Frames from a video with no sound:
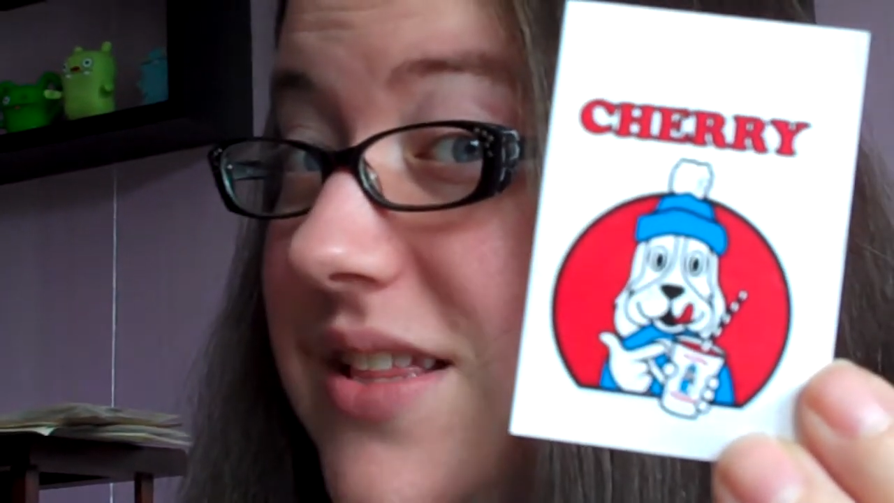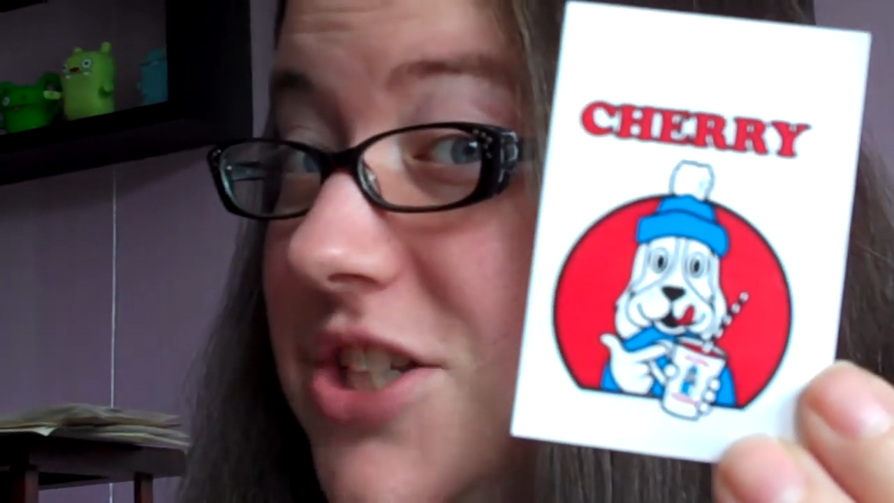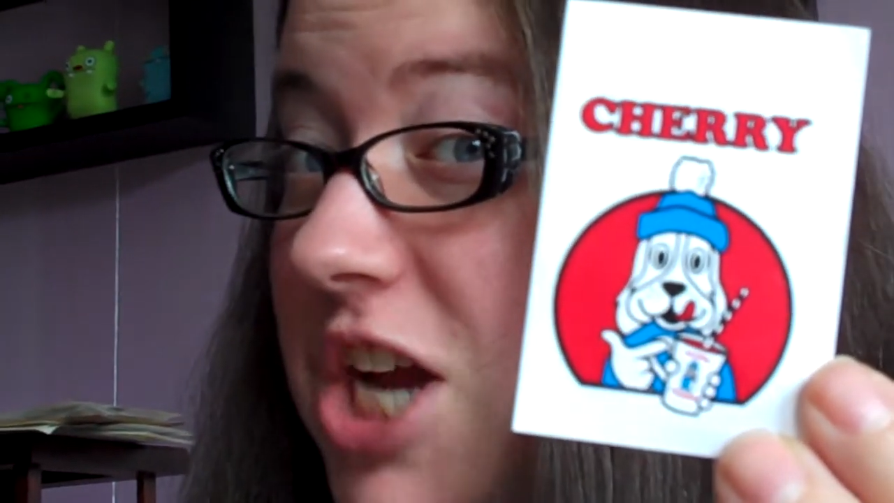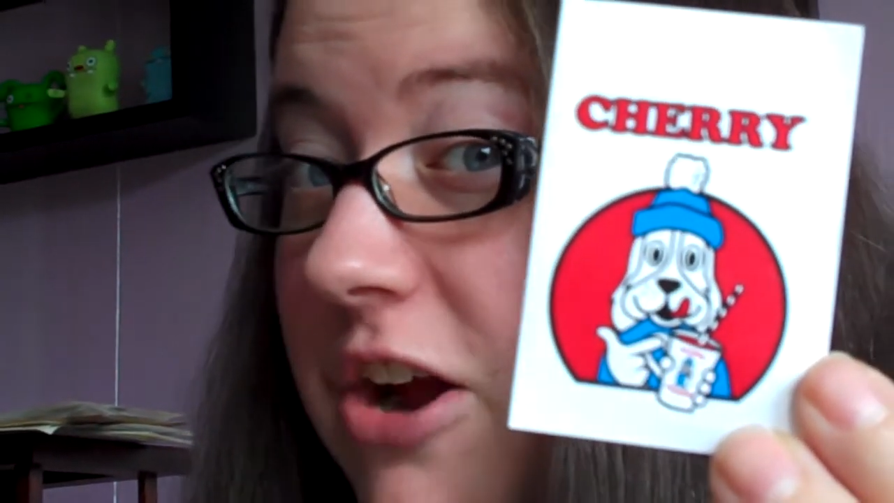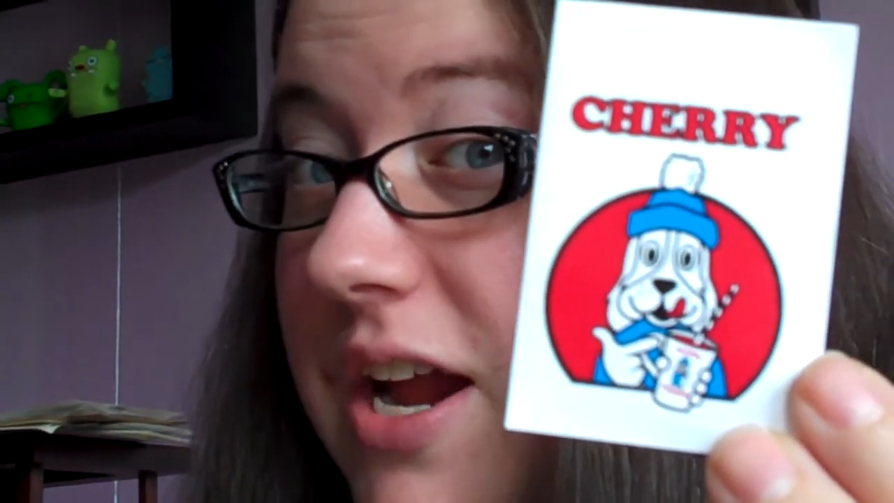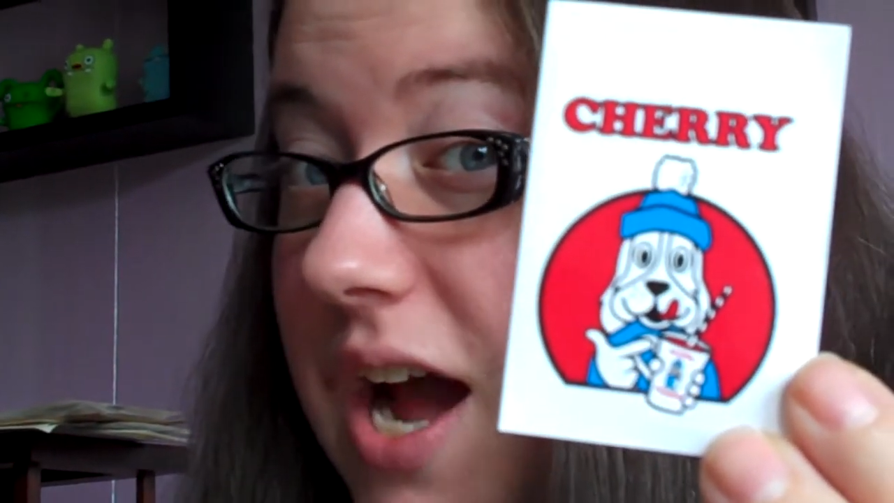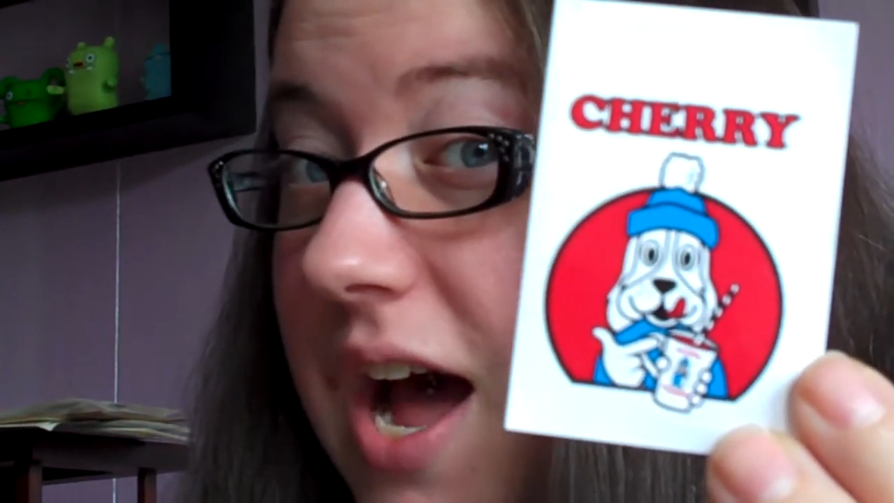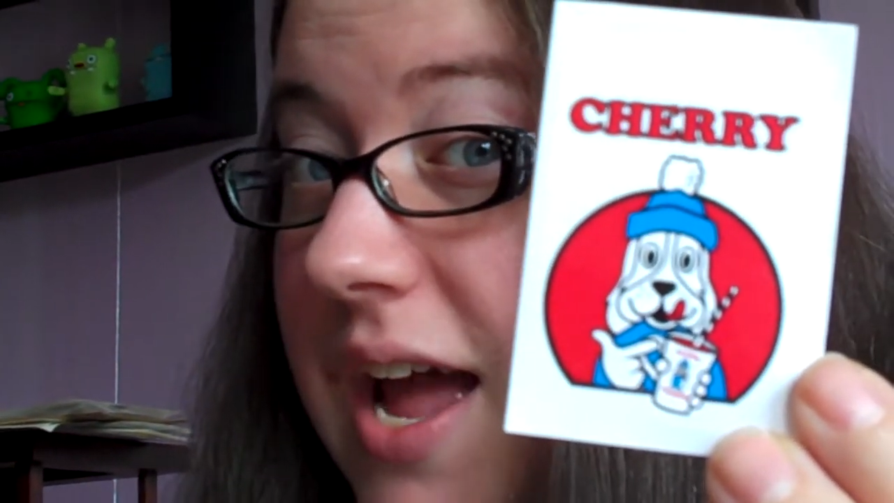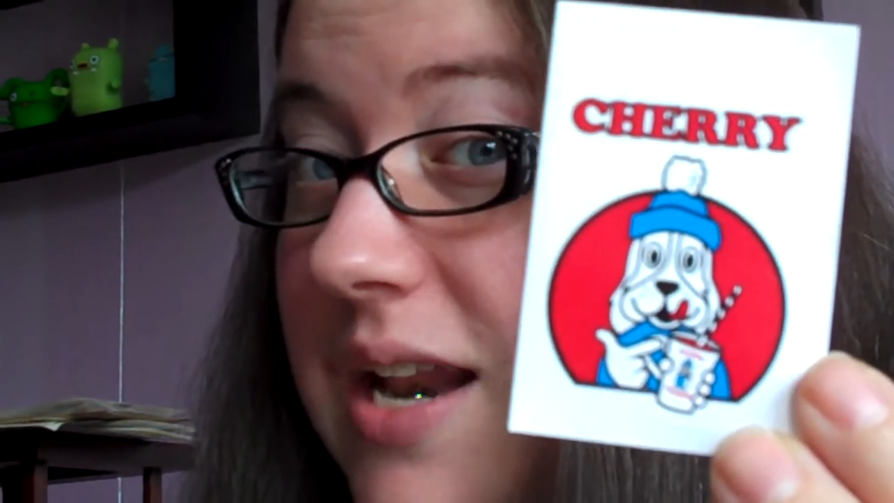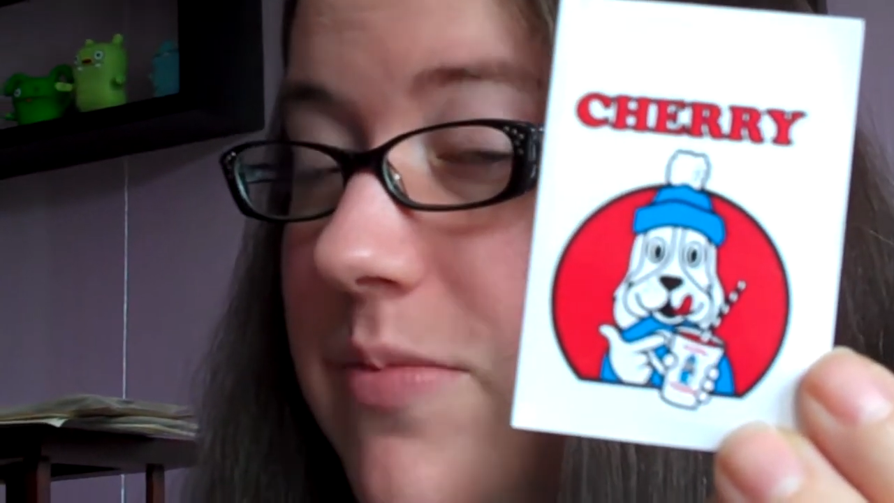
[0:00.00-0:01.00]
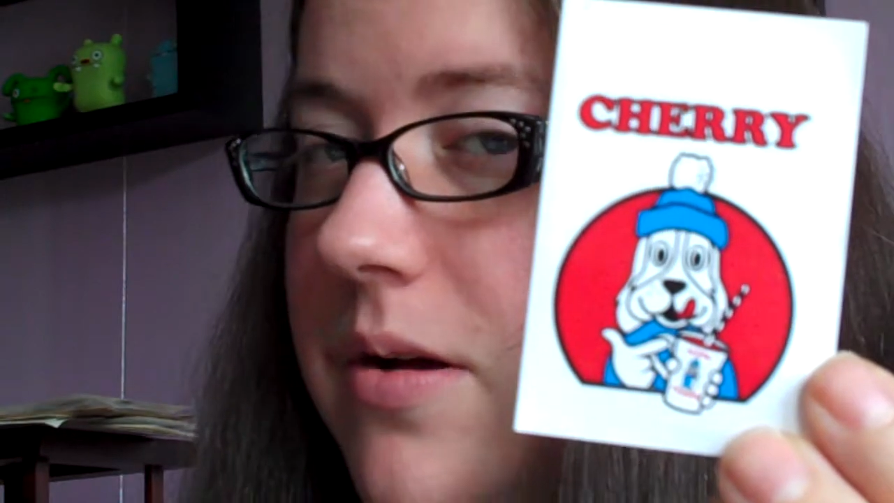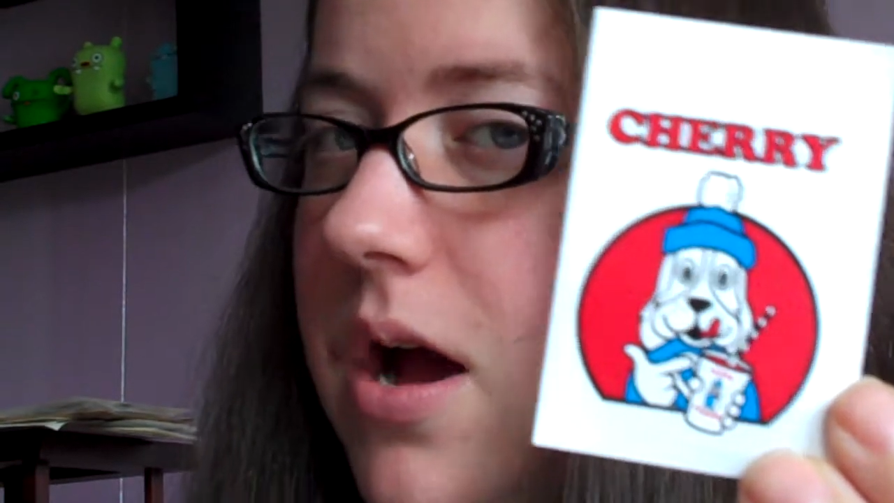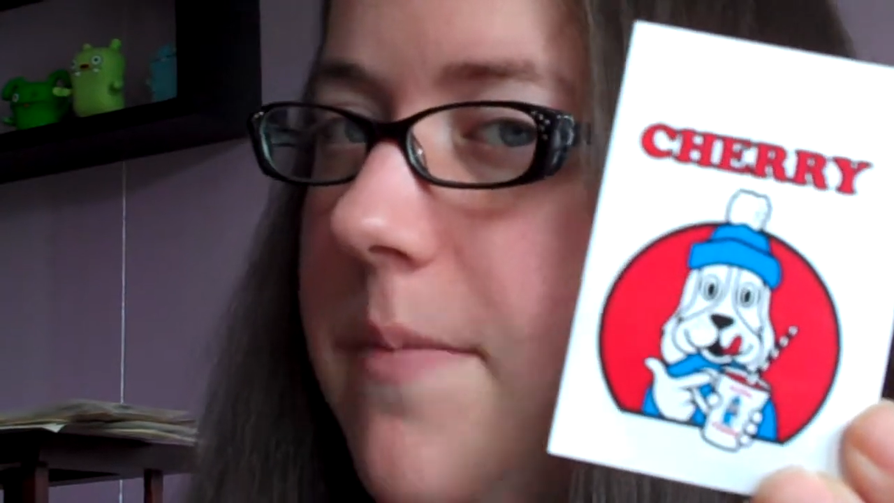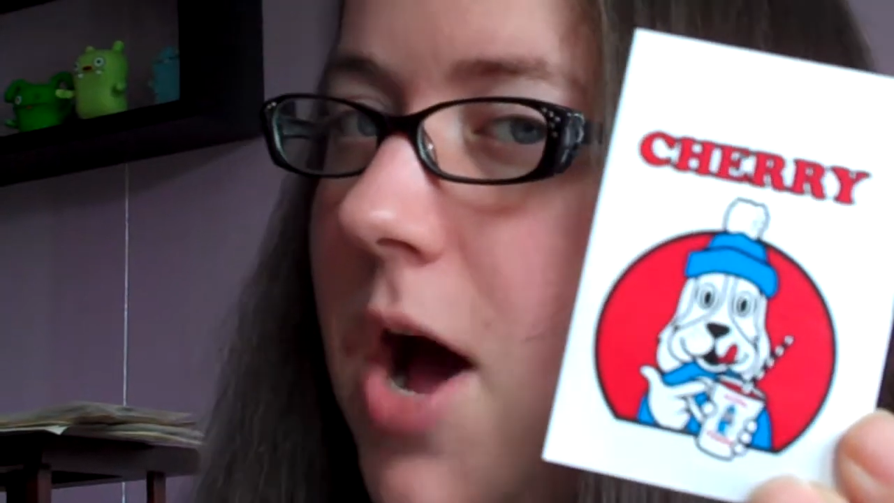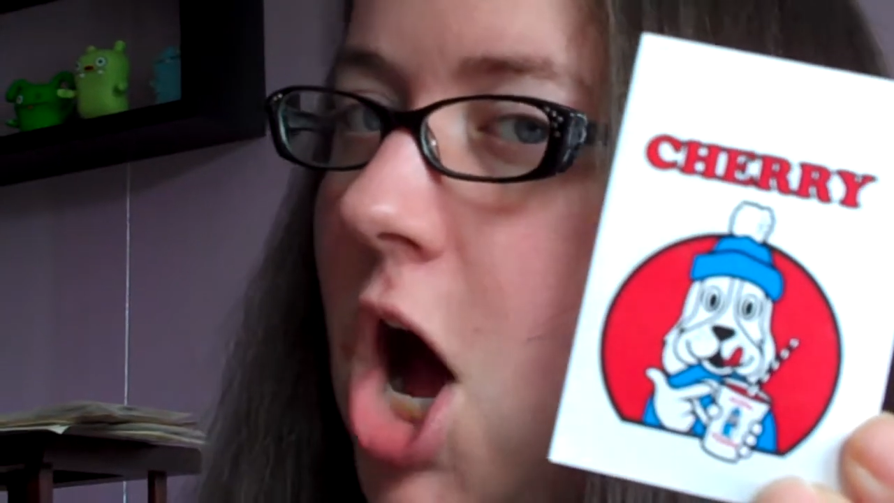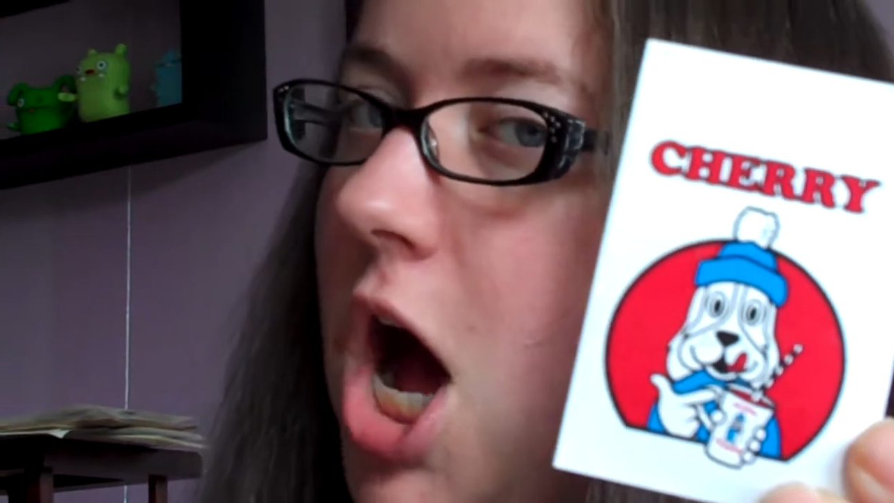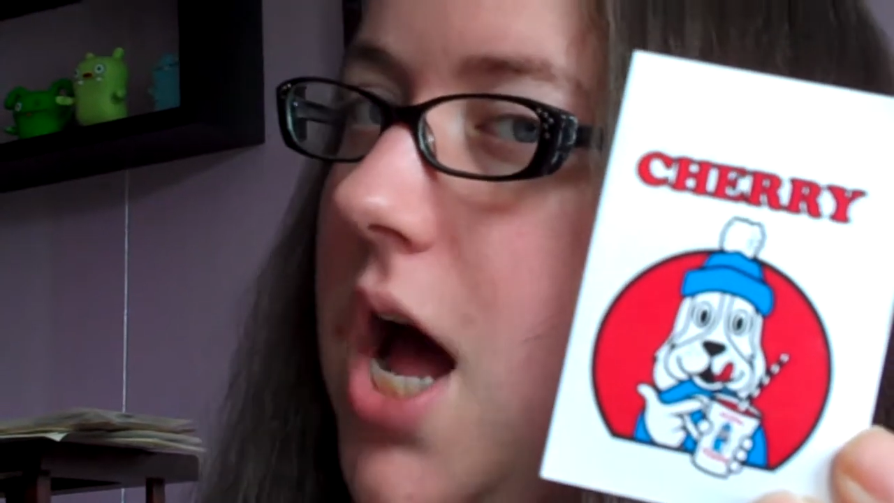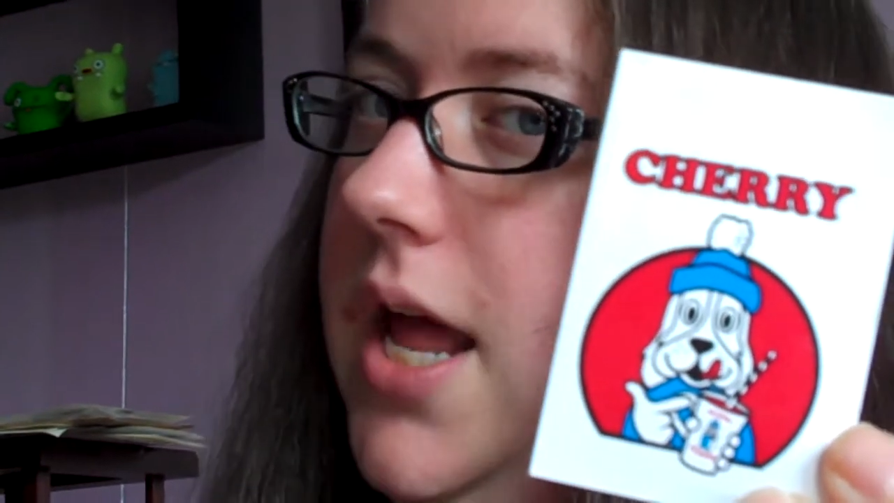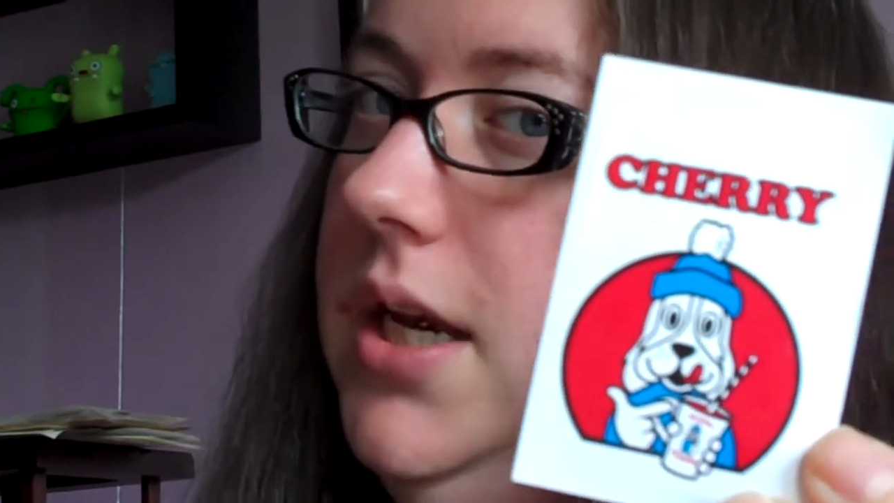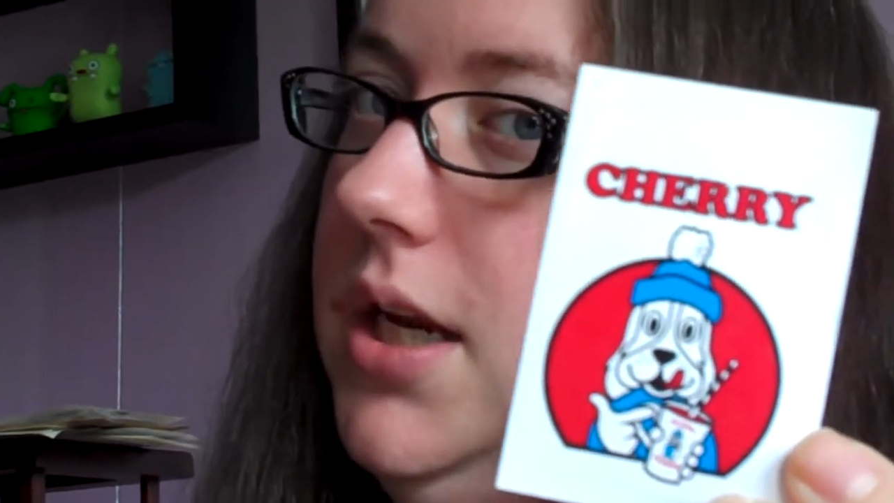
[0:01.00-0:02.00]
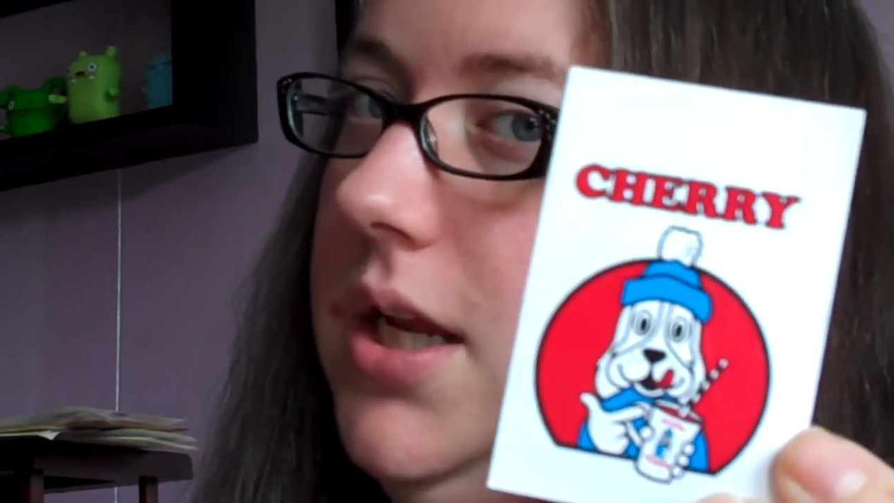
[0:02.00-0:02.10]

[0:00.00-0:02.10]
the cherry kind, but come on.